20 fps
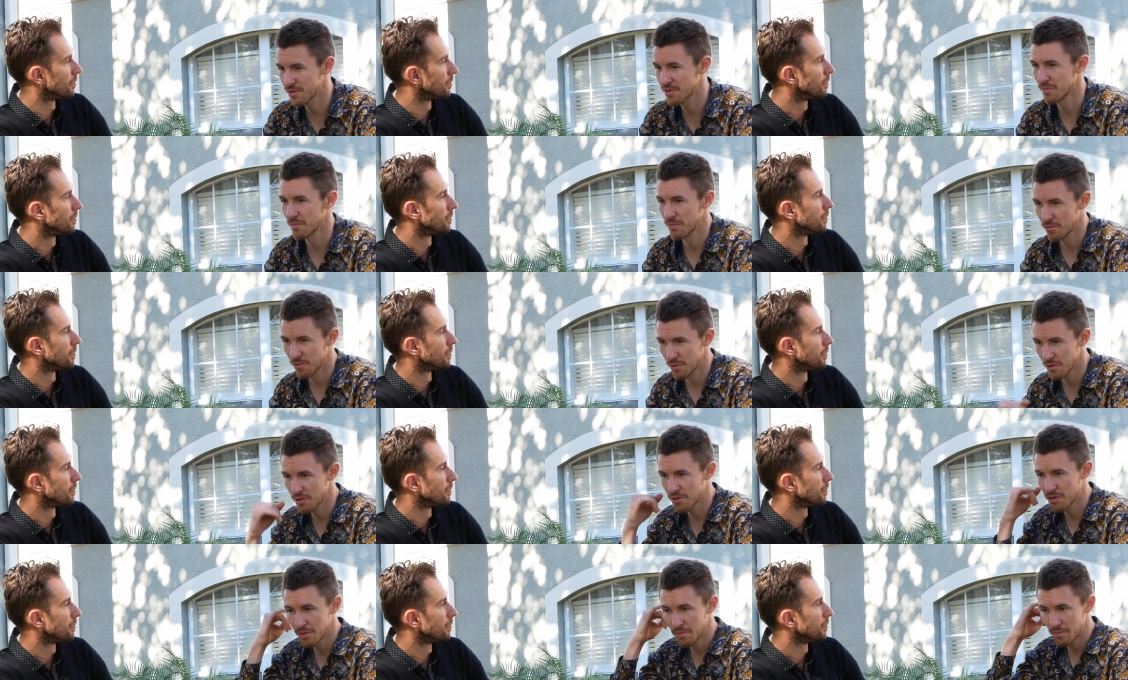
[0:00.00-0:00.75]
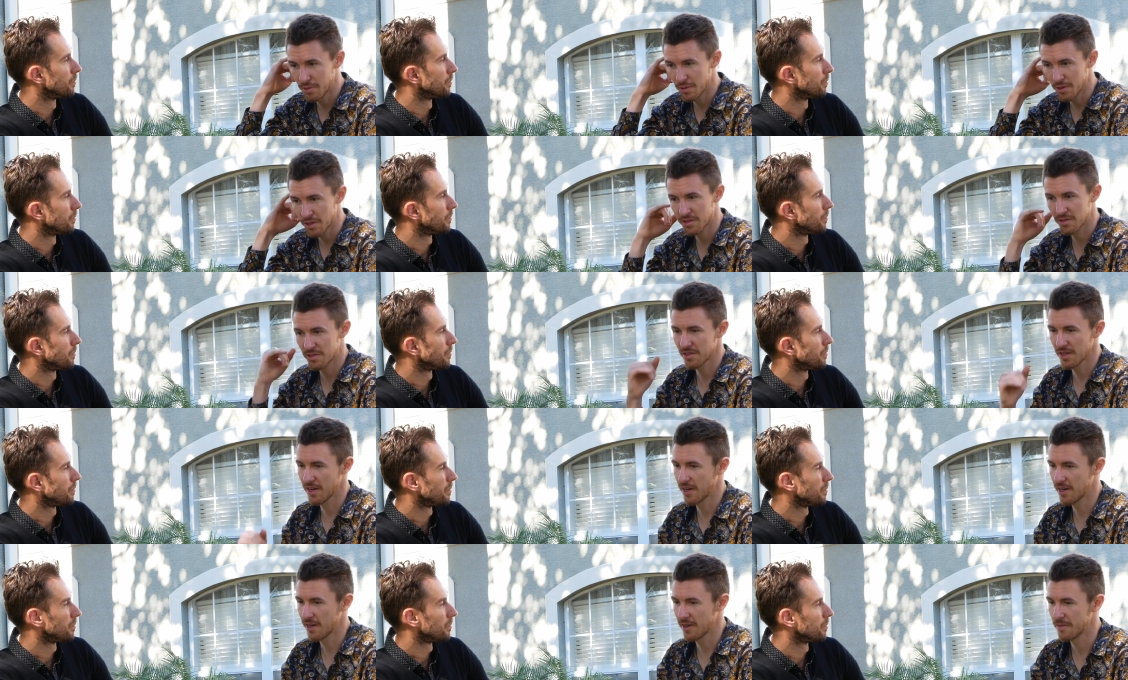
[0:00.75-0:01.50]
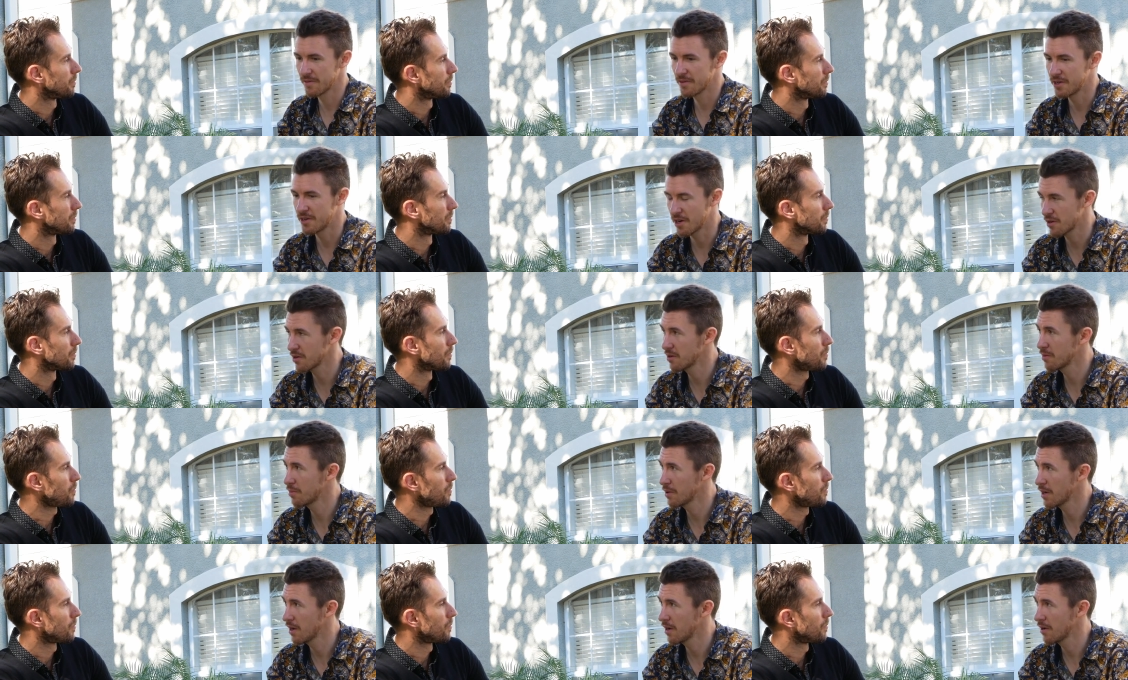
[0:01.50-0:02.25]
Speaker 1: some really good books. Uh,
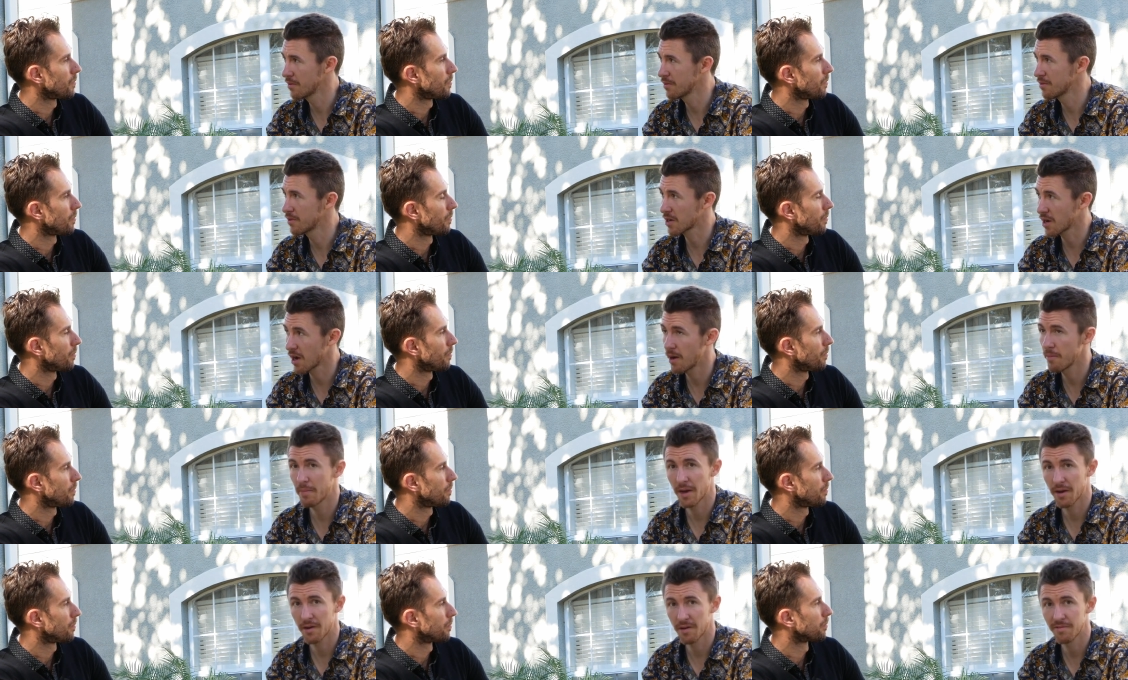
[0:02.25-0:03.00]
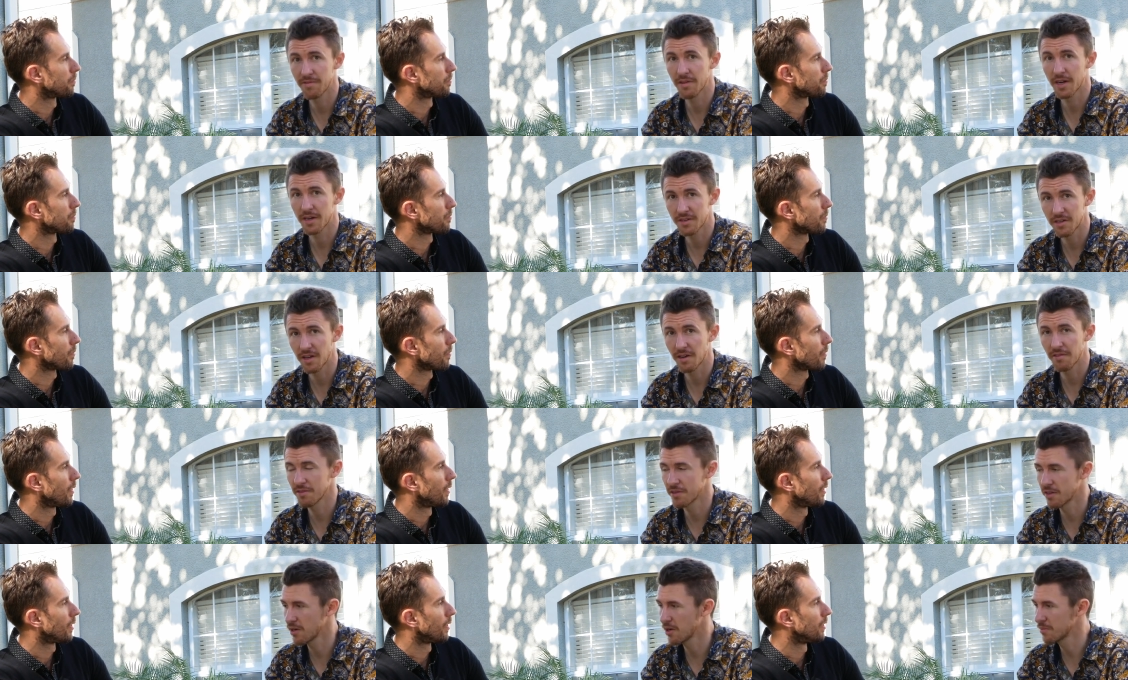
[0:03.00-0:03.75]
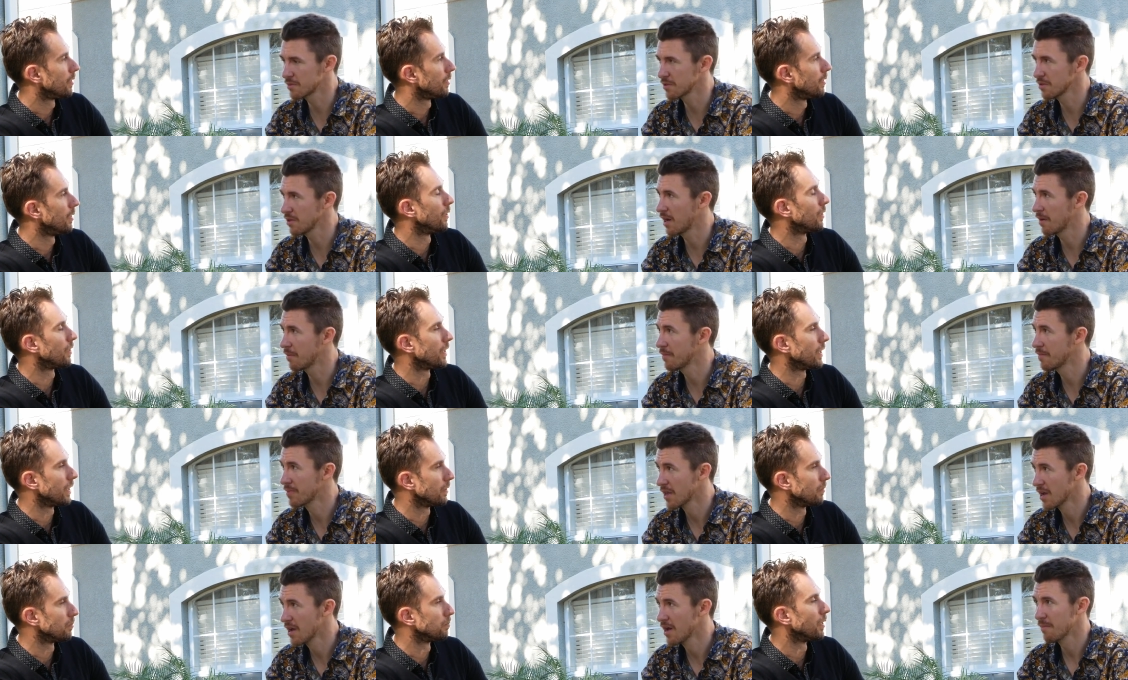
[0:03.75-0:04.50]
Derren Brown, The Compound Effect, definitely helped a lot.
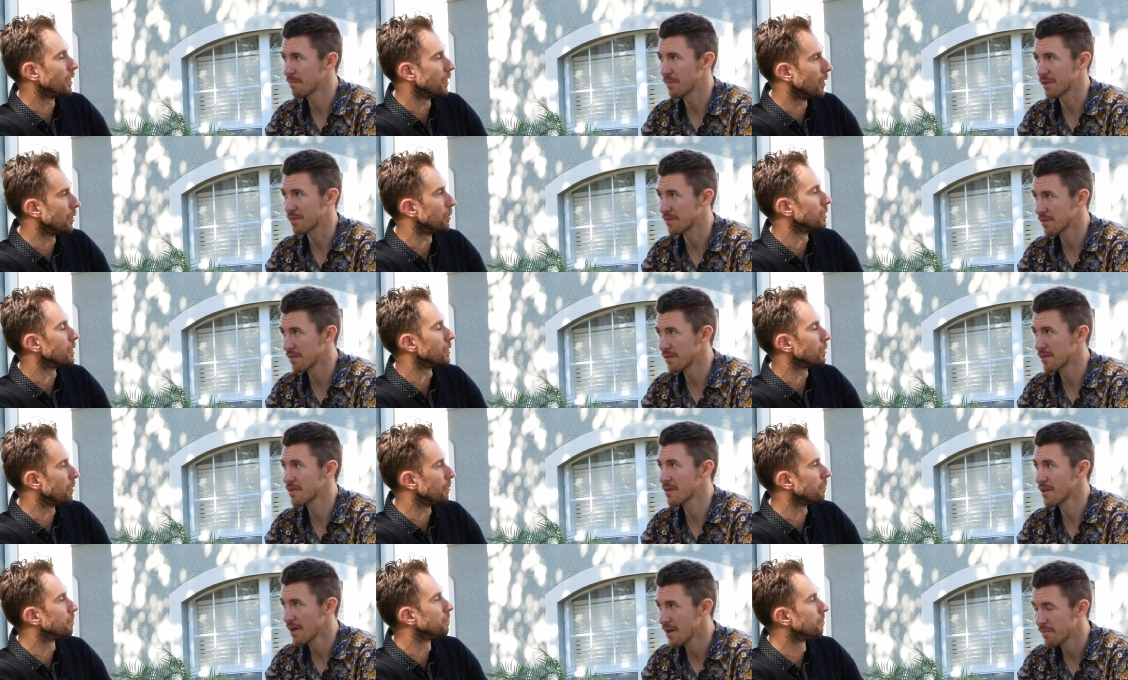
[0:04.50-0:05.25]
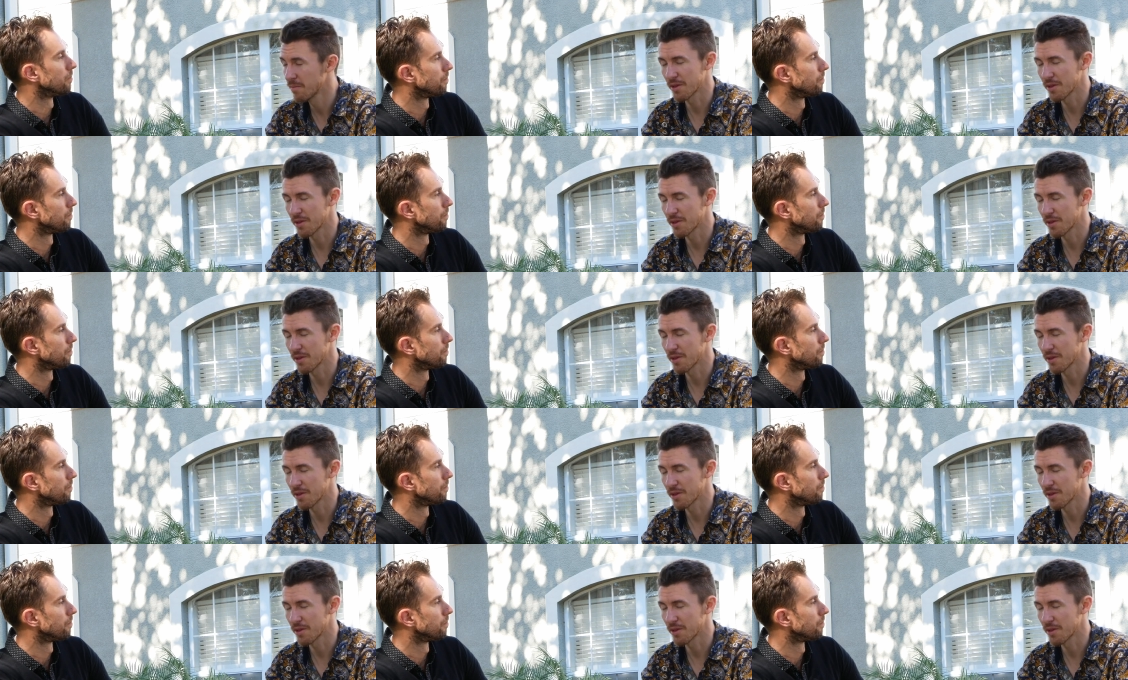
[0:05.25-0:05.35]
Okay, I but, know this one.